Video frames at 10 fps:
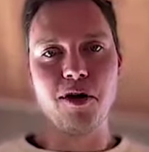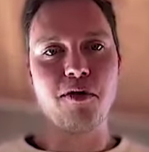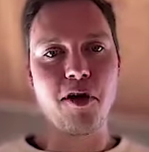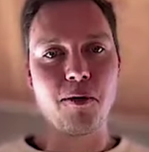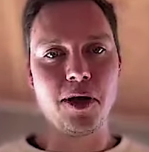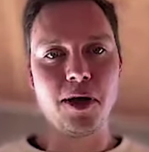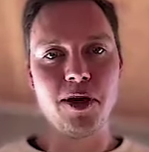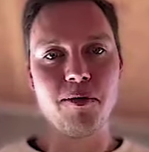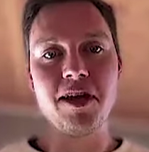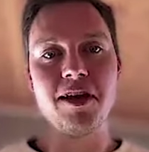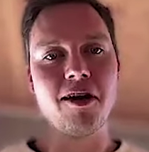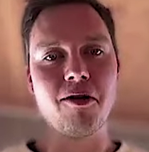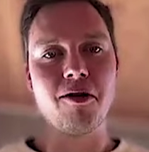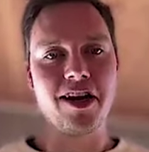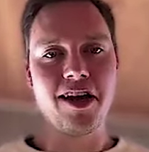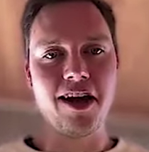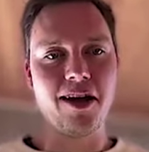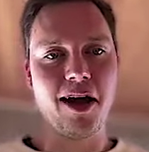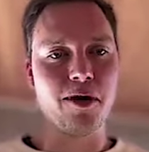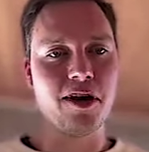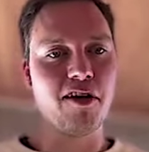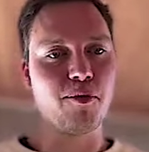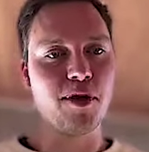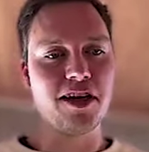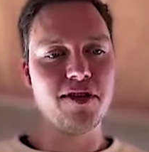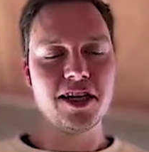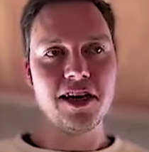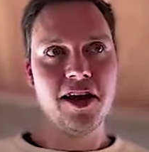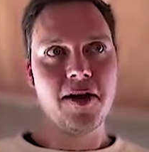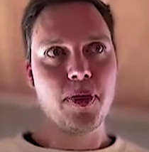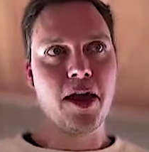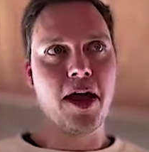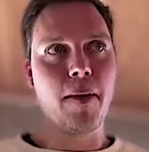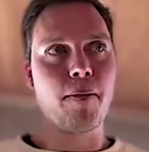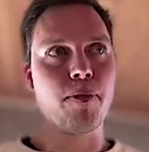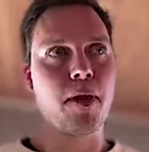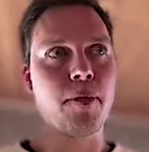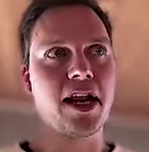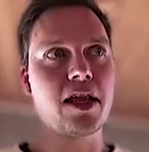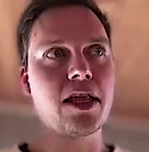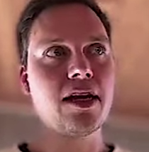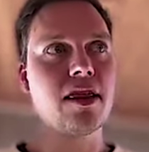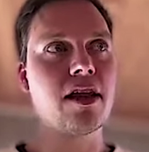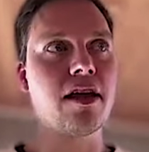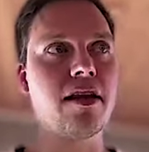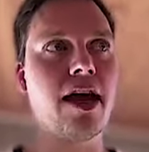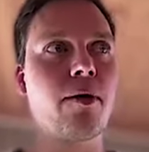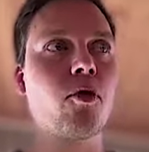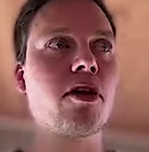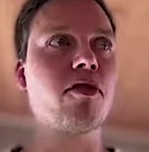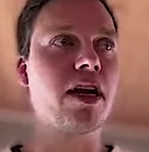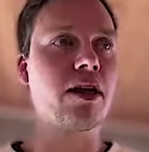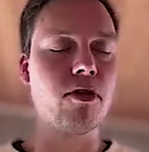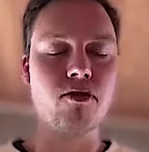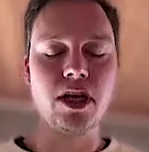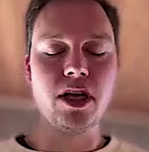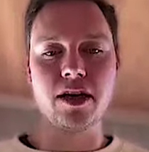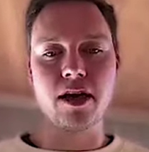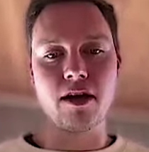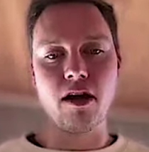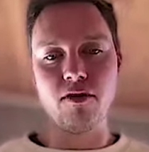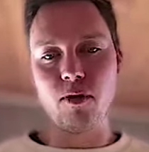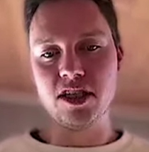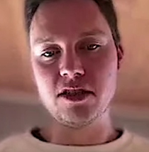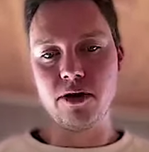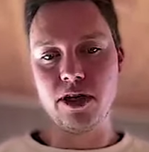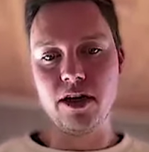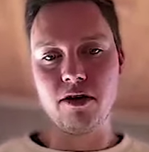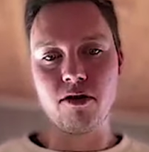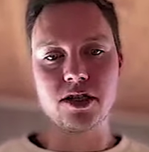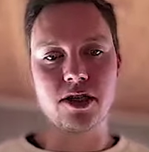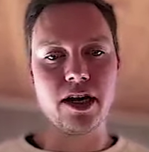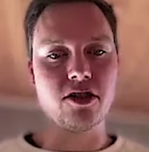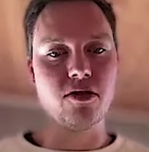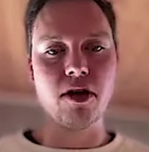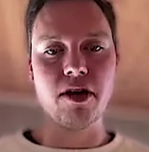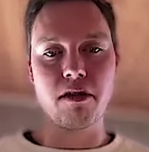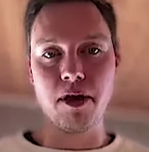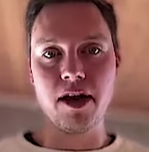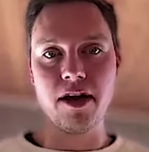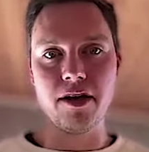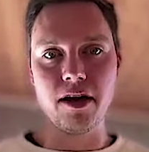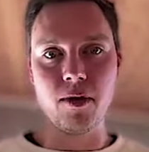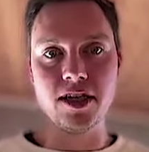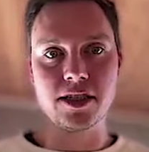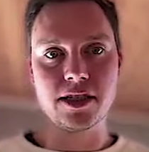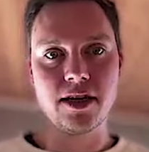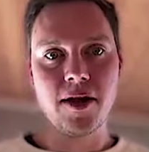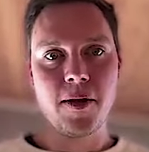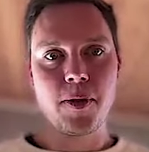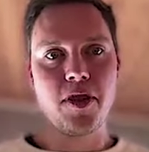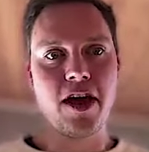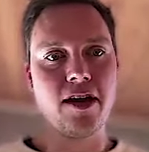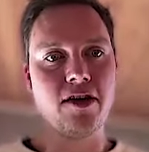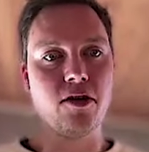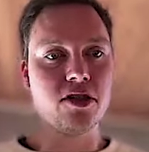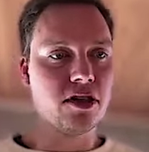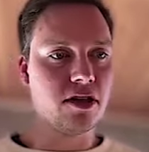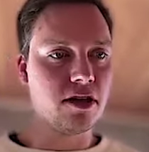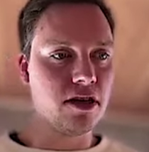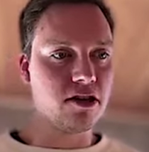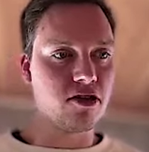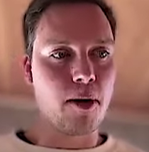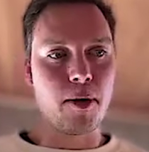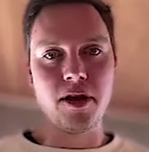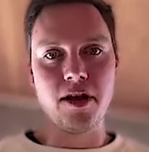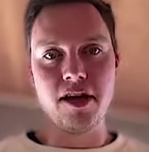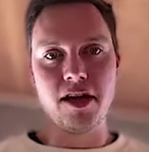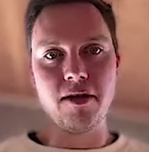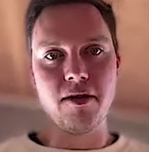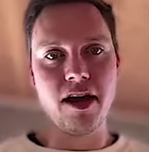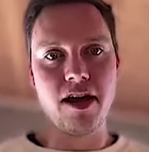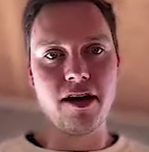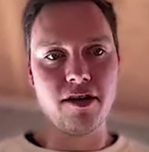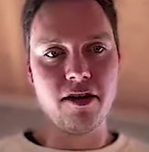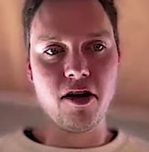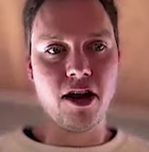would have thought we'd be here already, I wouldn't have believed it. But I think the network effect will really kick off once we cross like 200, 300 L1s. That user interoperability that